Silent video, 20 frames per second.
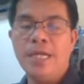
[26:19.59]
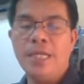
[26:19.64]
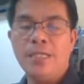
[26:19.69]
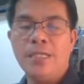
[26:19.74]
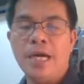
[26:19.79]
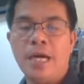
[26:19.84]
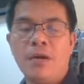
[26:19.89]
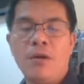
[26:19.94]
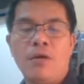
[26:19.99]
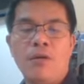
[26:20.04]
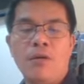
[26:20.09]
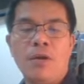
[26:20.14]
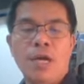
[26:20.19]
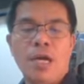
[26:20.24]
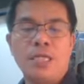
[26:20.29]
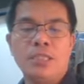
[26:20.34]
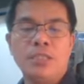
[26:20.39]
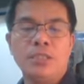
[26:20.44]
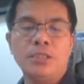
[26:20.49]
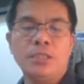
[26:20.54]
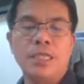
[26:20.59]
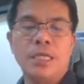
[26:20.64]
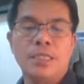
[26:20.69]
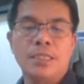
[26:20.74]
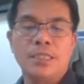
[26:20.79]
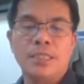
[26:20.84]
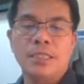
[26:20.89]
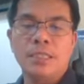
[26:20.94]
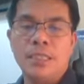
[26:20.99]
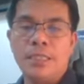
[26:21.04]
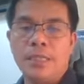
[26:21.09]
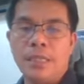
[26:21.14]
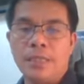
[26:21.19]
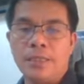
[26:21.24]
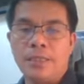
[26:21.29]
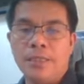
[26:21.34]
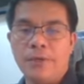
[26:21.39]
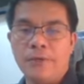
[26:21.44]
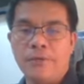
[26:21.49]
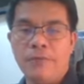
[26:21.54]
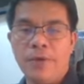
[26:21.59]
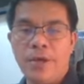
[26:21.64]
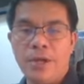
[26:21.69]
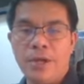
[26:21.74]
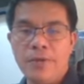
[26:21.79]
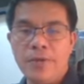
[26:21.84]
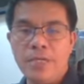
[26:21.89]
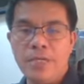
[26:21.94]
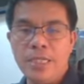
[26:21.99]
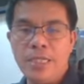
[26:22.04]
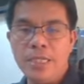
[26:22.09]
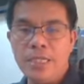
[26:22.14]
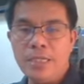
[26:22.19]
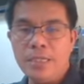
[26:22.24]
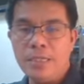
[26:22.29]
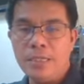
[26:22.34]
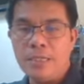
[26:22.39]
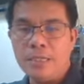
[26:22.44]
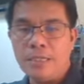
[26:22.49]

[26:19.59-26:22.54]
Now, as you can see at the very